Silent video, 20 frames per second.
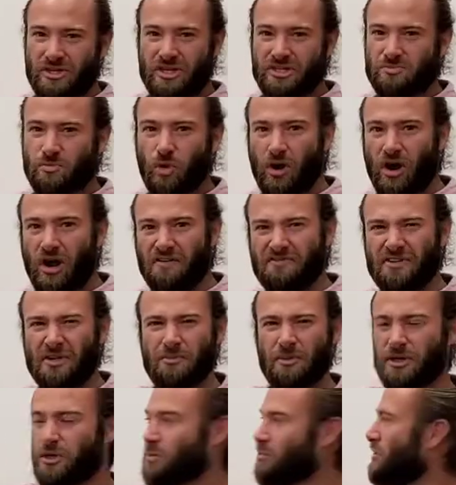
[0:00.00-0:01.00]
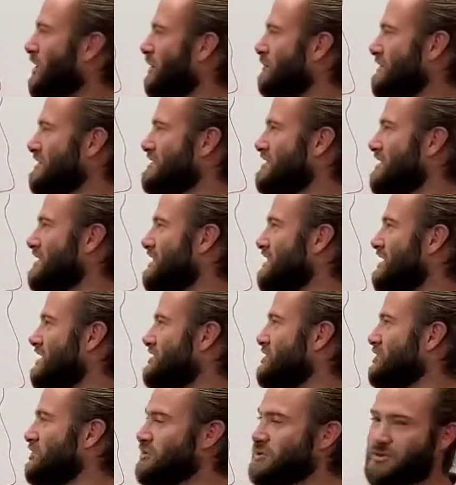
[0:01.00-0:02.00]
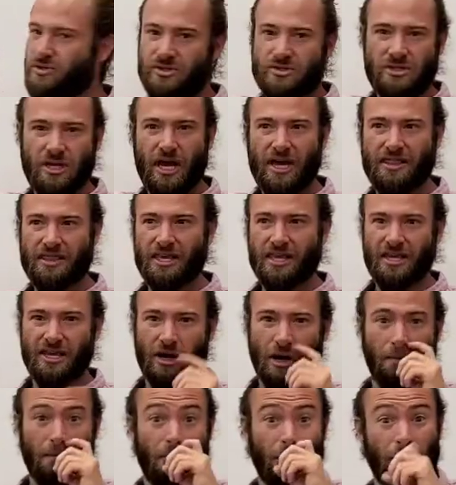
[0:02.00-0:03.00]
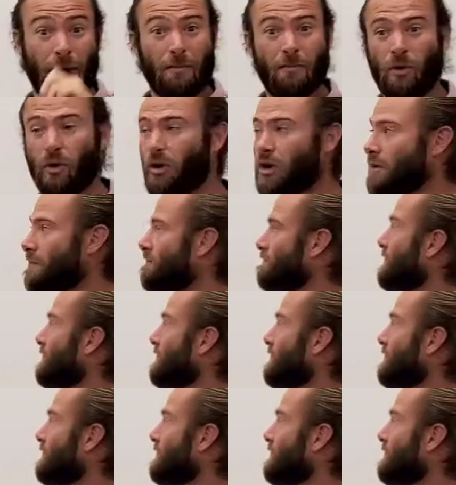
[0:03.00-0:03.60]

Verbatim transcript: this more often, but you'll probably see this used, I think, in our book more.